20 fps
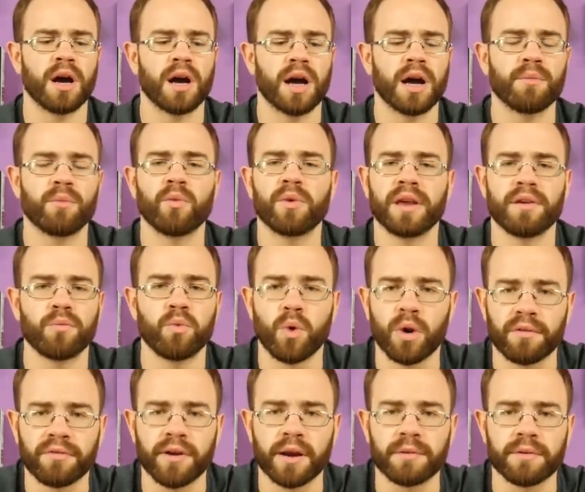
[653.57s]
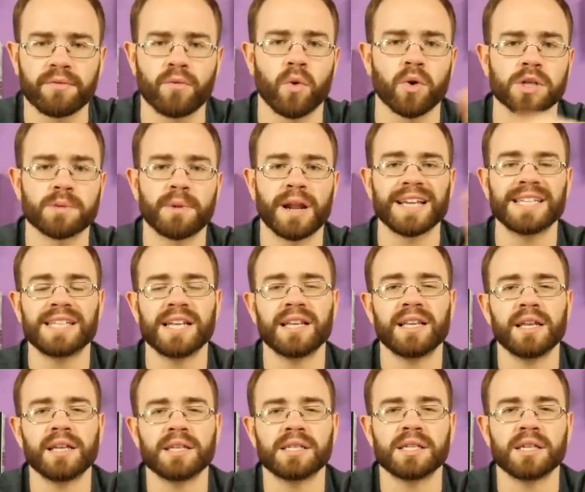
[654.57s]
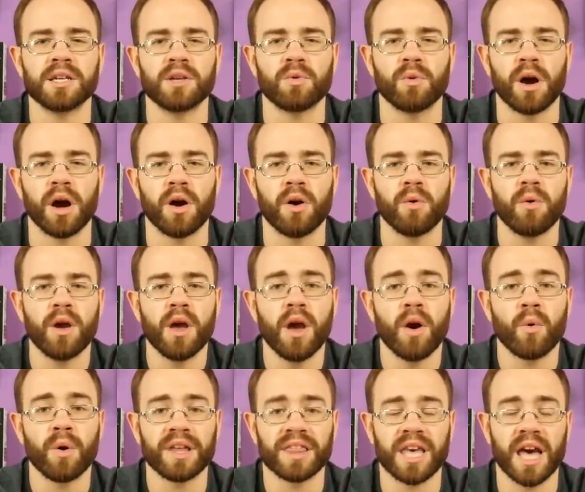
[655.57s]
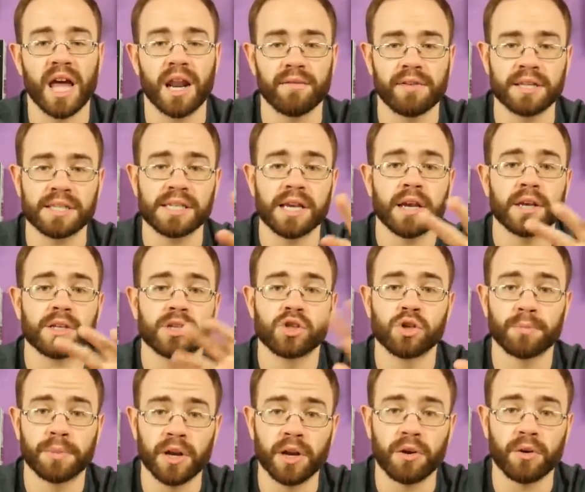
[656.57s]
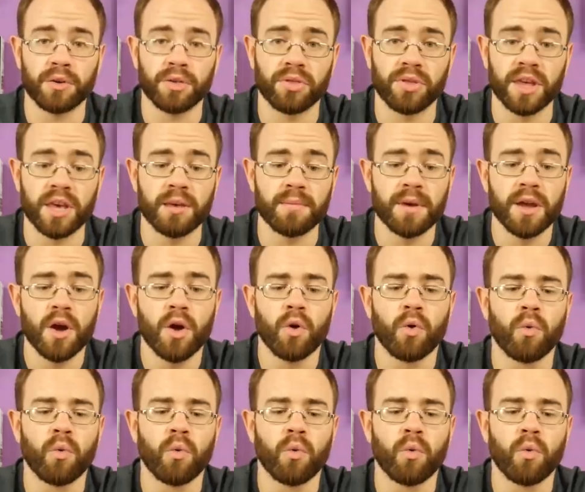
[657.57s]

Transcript: Uh, we have Warframe, of course, but I see DCUO with kind of its superhero theme